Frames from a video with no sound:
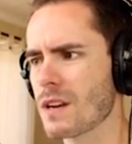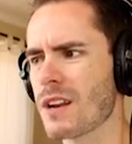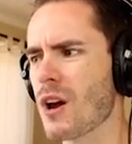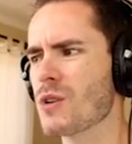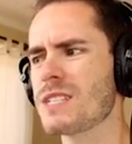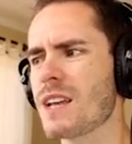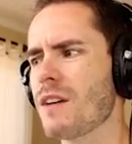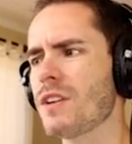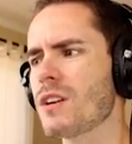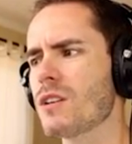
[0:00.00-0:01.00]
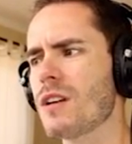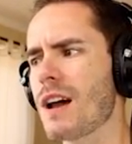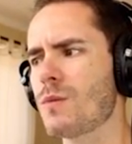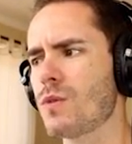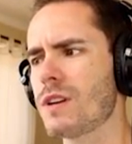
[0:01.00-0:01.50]
No, see, I've only got
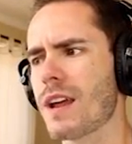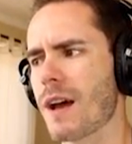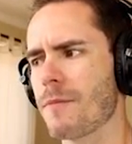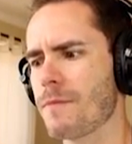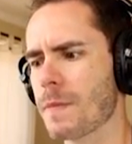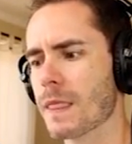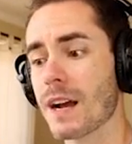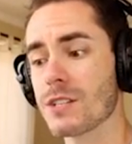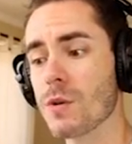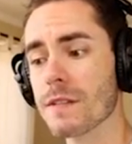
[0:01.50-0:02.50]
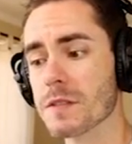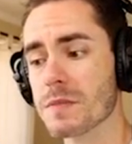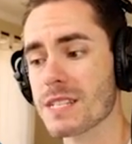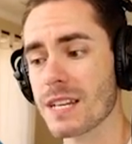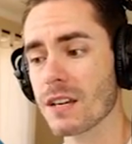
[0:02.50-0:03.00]
9 wood now. I do have some
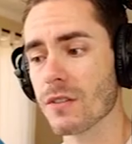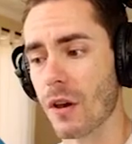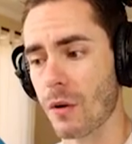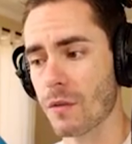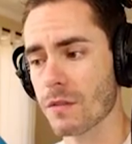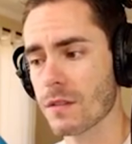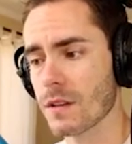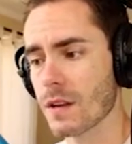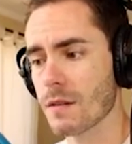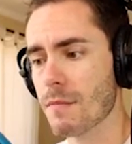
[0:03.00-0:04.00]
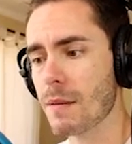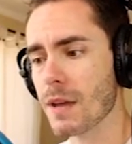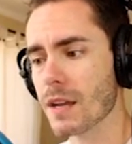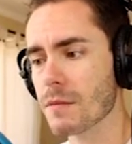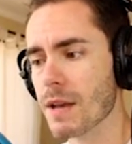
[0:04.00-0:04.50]
steel, though.
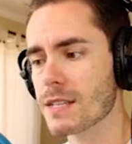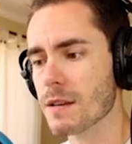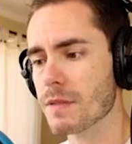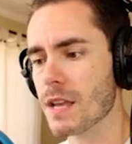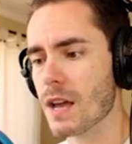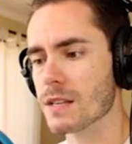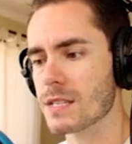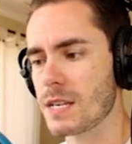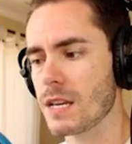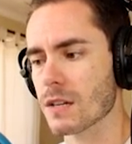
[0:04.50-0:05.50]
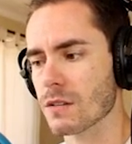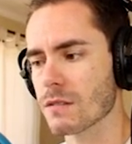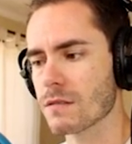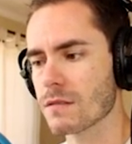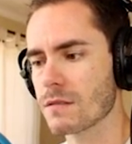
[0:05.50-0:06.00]
Maybe I could make something out of steel.
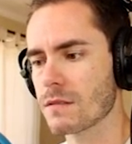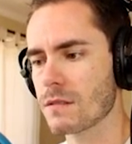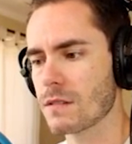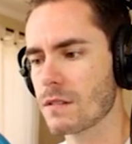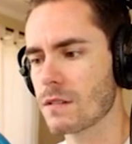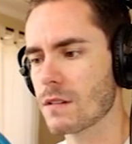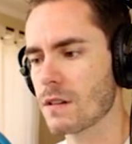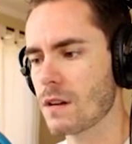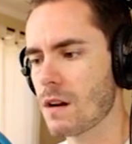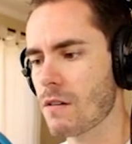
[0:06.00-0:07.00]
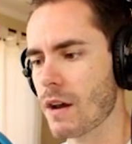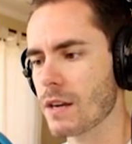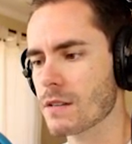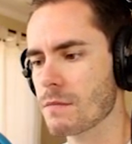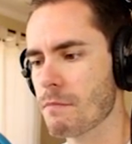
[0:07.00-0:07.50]

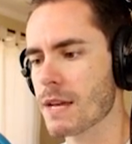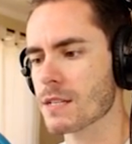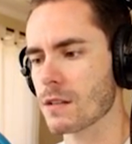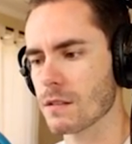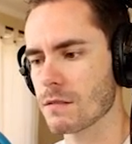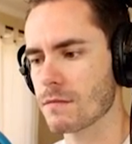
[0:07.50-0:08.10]
Alright, metal.